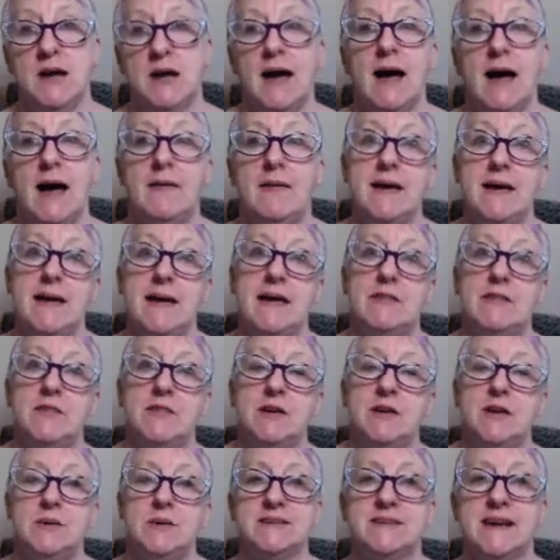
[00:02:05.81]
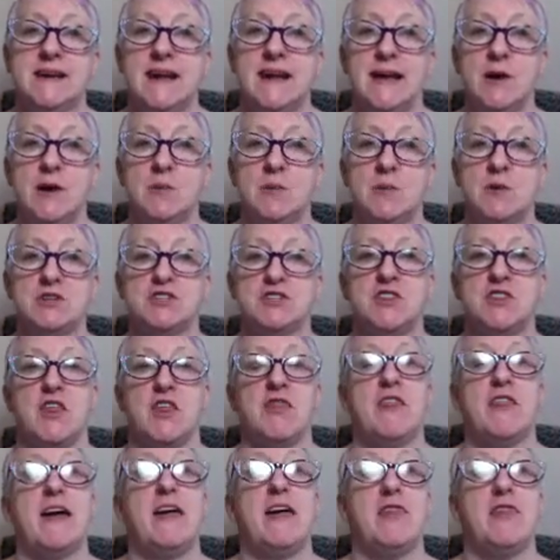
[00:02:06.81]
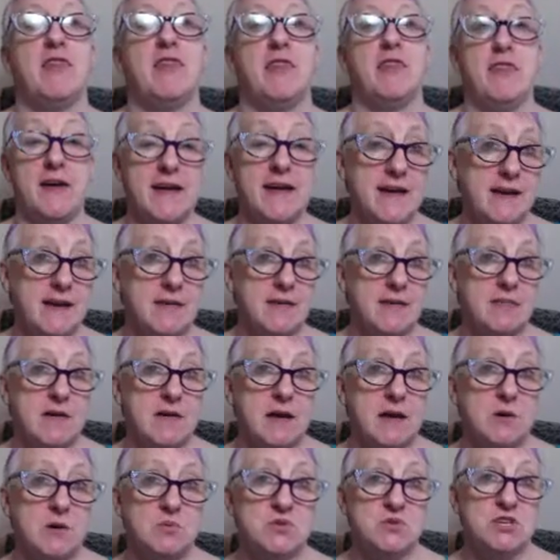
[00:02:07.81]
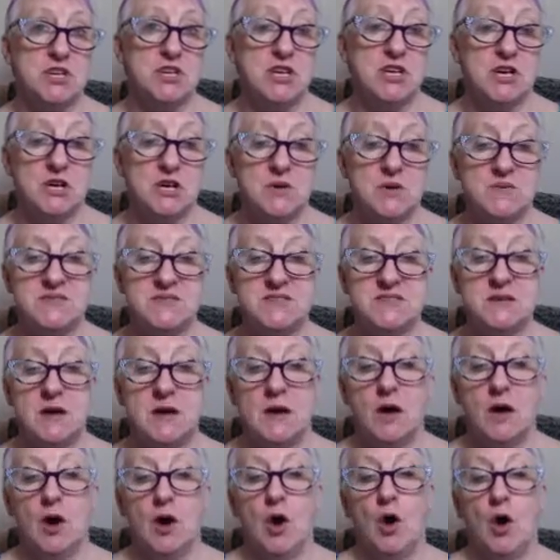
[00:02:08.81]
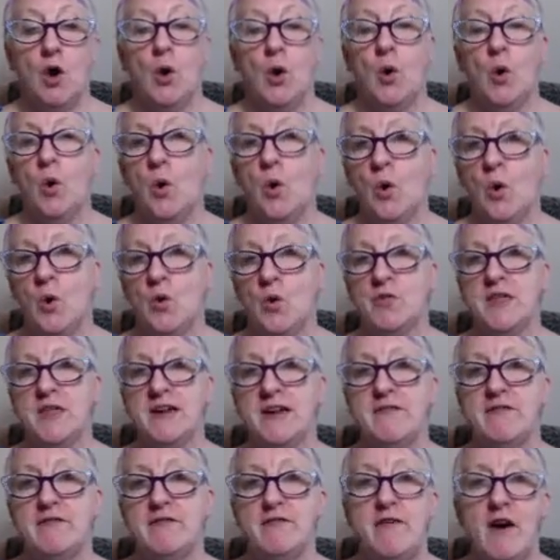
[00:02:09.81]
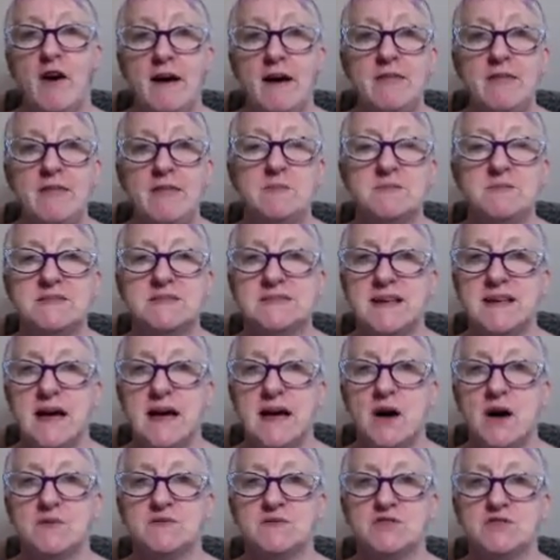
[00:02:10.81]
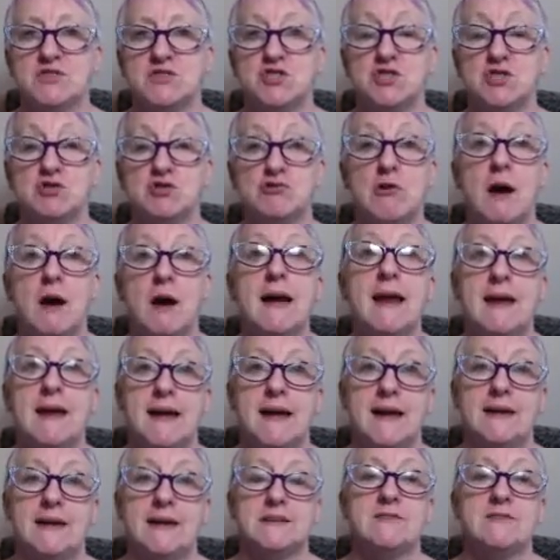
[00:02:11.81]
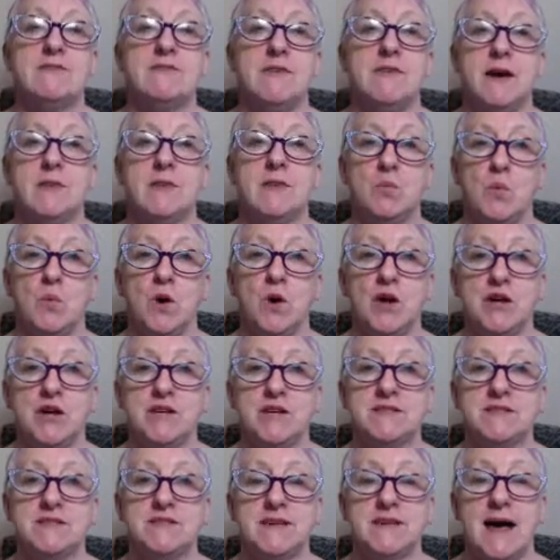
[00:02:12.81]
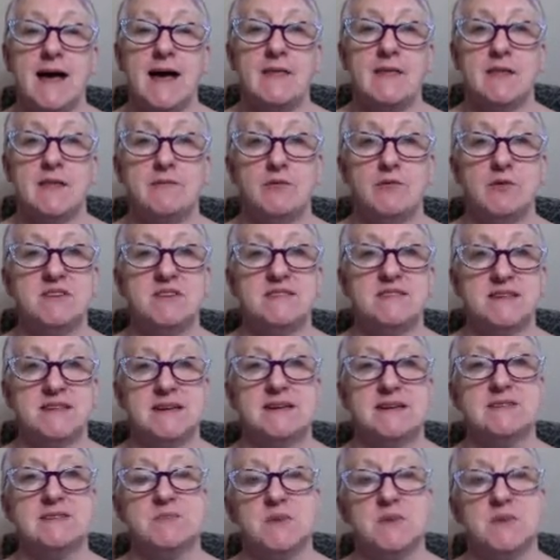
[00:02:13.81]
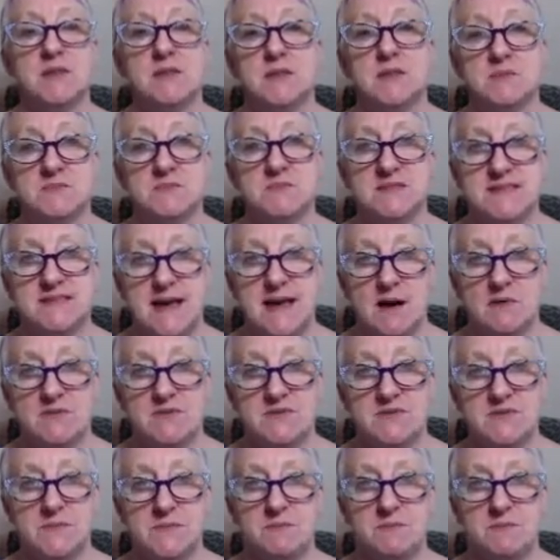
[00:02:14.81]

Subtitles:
And they either use a language that they think they ought to use, or they find themselves struggling to find the words and the voice that is within themselves.